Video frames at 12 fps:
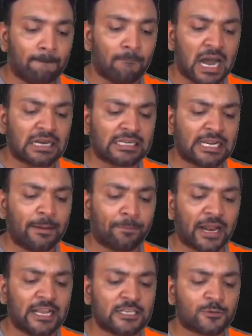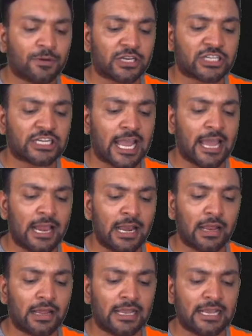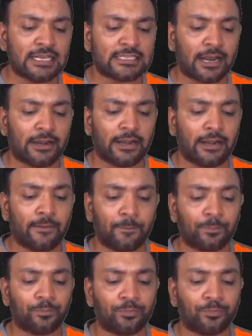market price per share is 100.